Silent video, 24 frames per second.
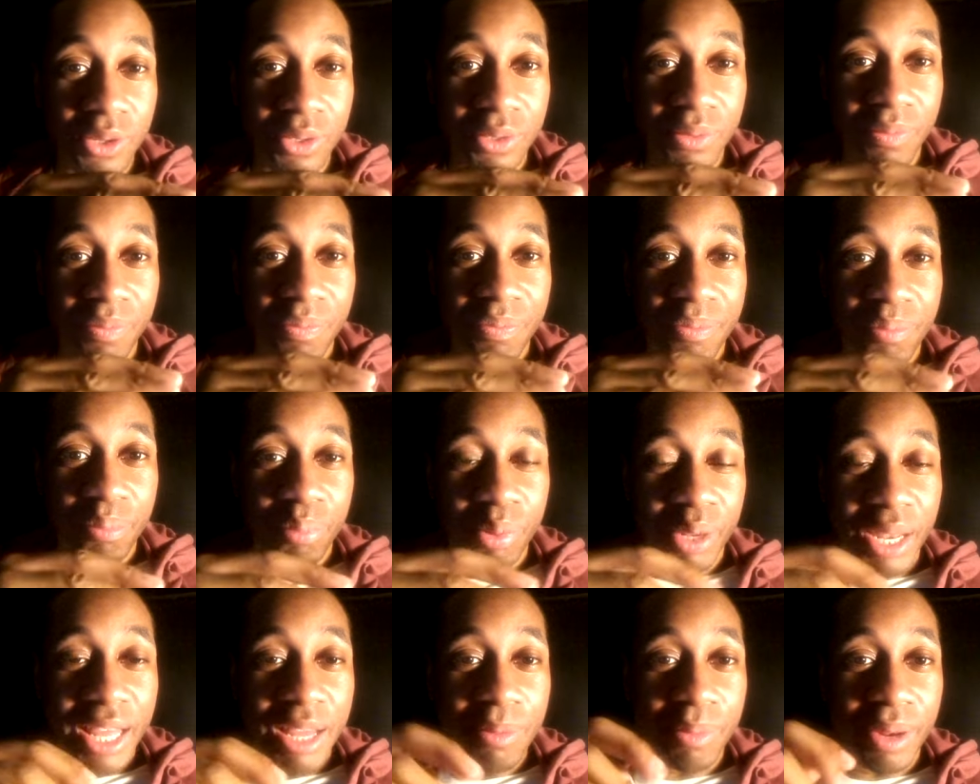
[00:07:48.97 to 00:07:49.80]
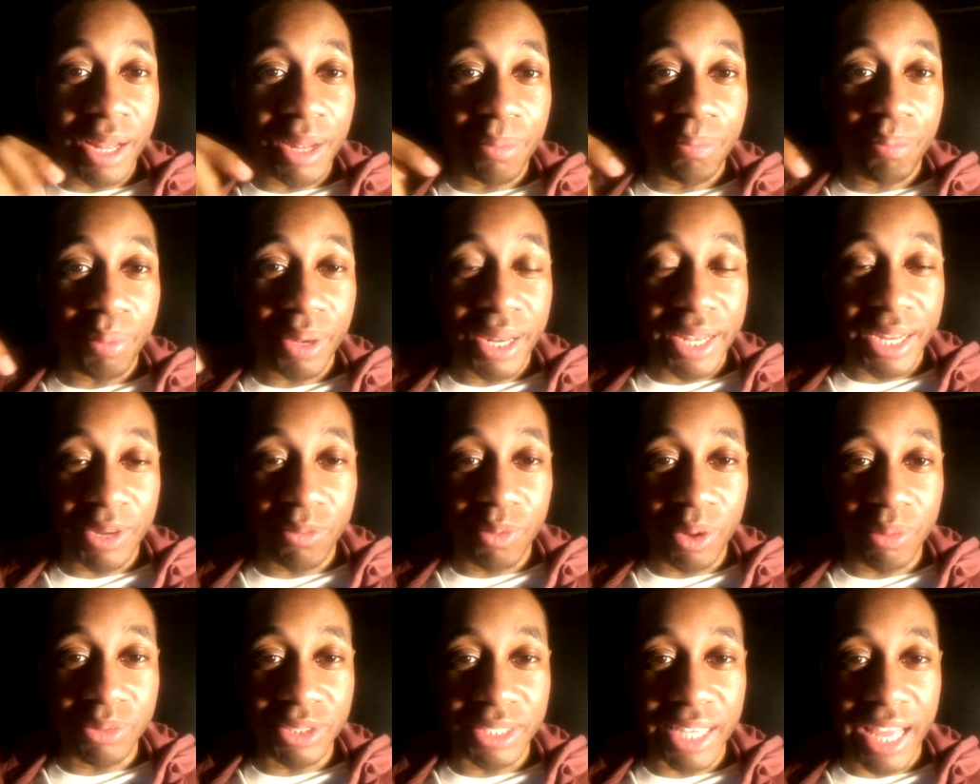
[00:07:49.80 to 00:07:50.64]
play by play what was
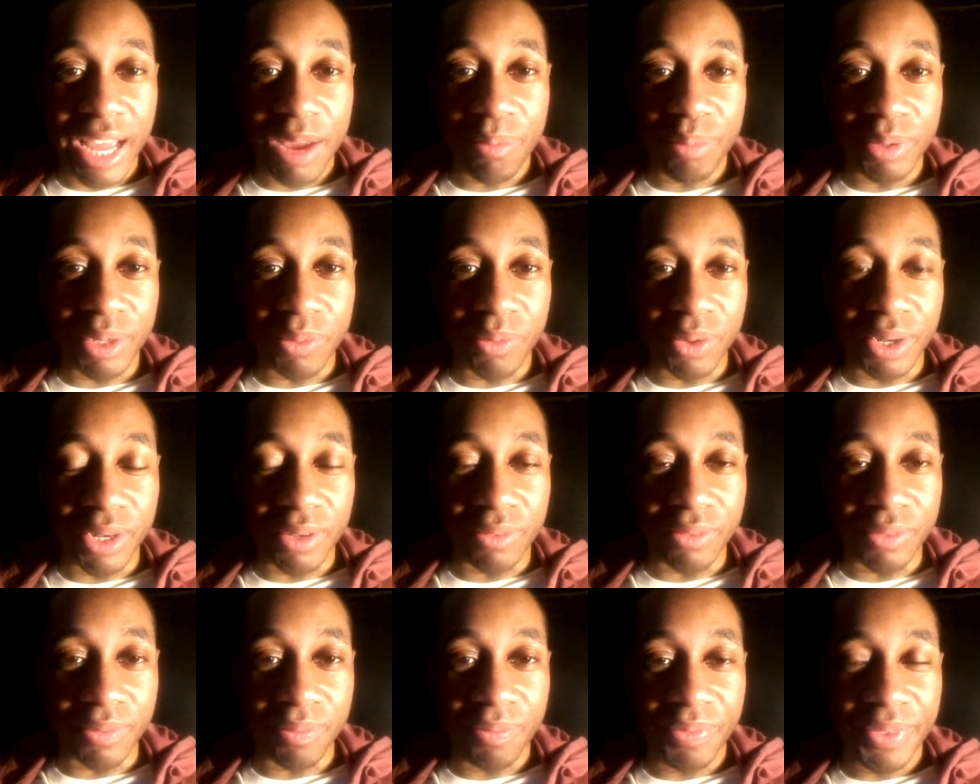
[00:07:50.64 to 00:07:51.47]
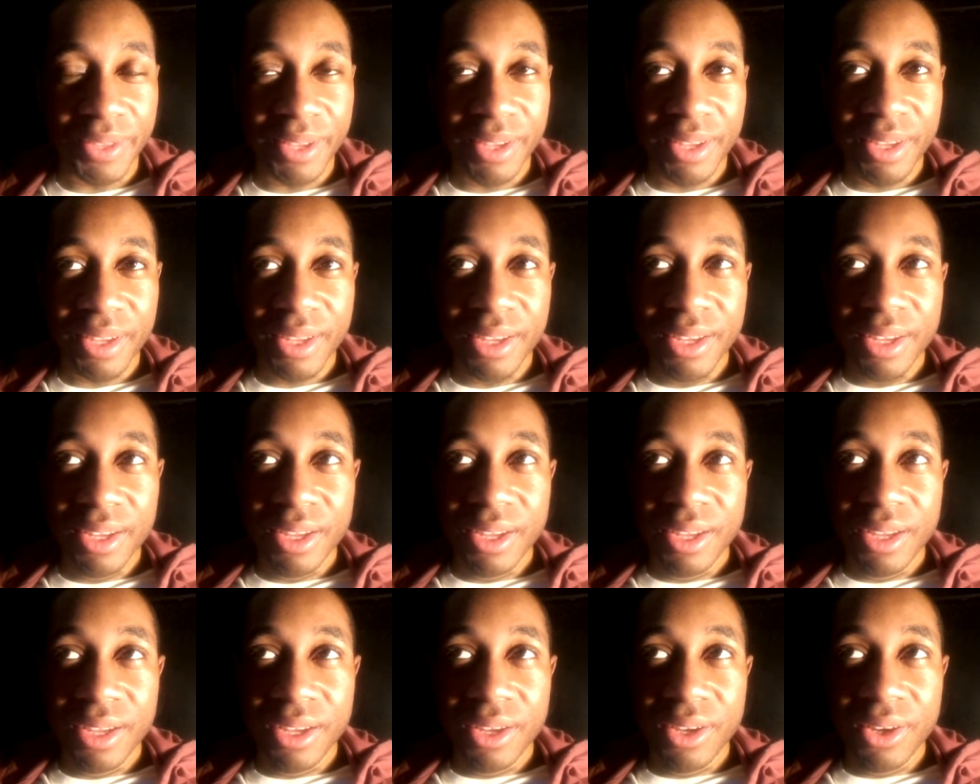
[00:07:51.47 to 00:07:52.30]
happening whatever
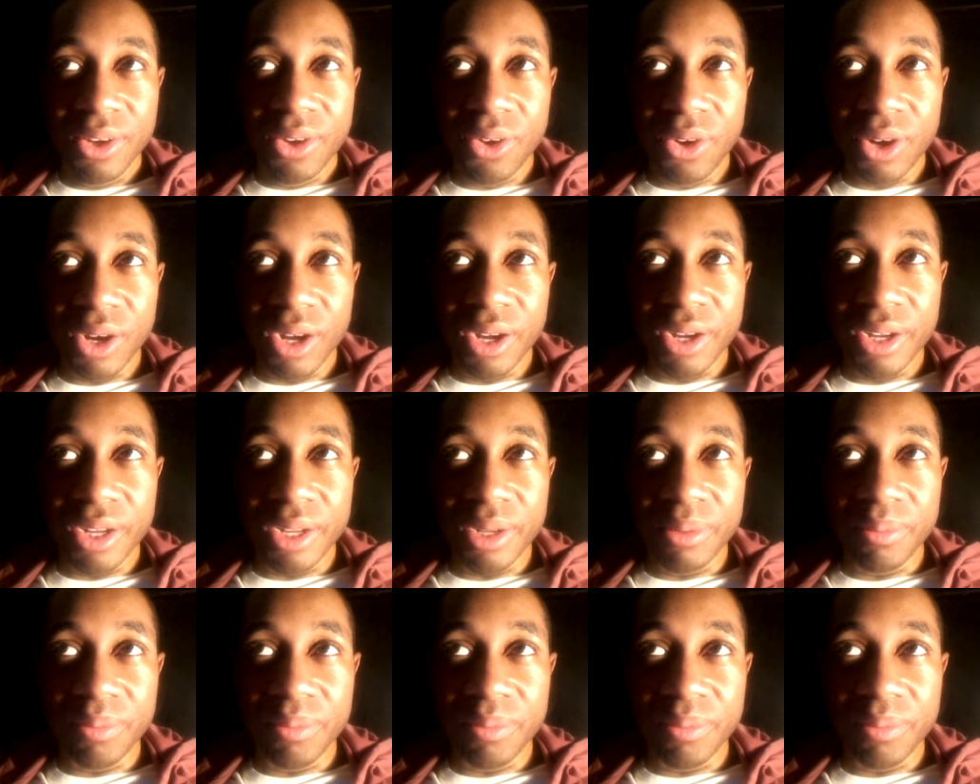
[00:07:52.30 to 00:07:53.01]
or um